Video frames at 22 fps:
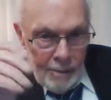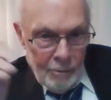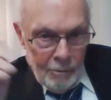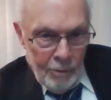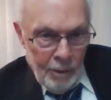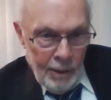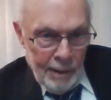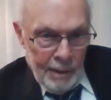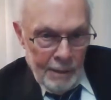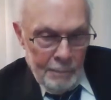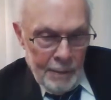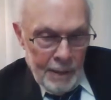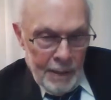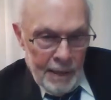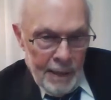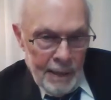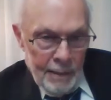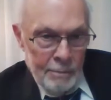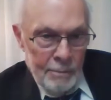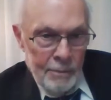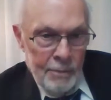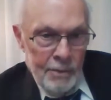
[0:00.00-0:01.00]
Well, it
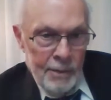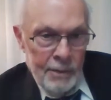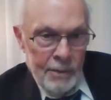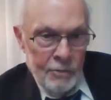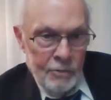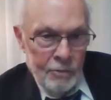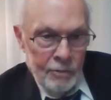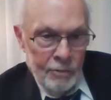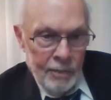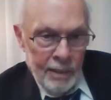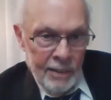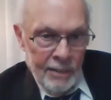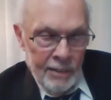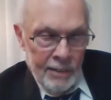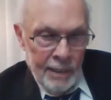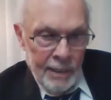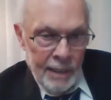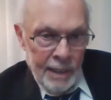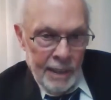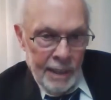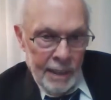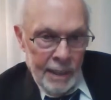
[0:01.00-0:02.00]
becomes an
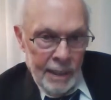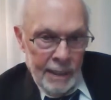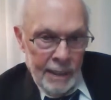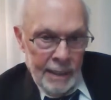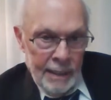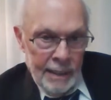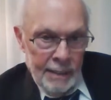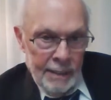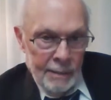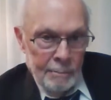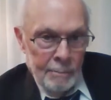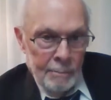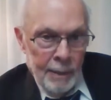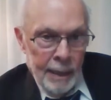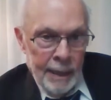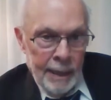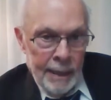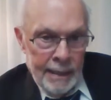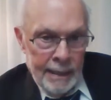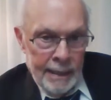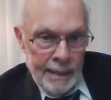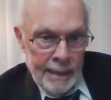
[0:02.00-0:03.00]
interesting
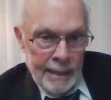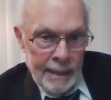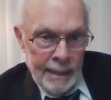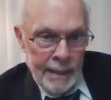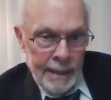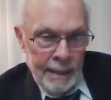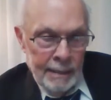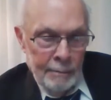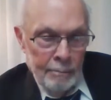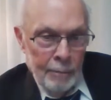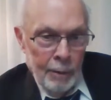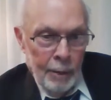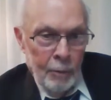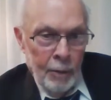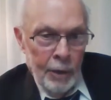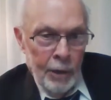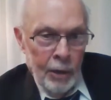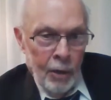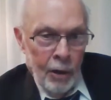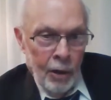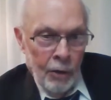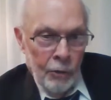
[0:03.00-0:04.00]
debate, but
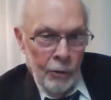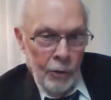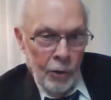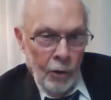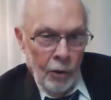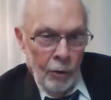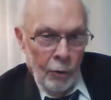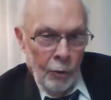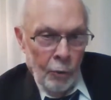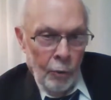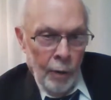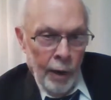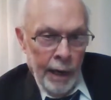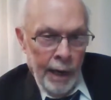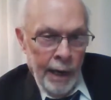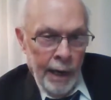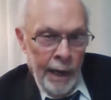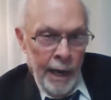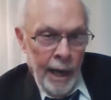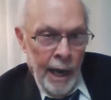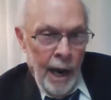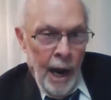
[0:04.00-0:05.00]
we all know the
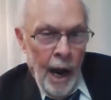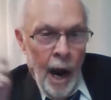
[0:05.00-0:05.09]
way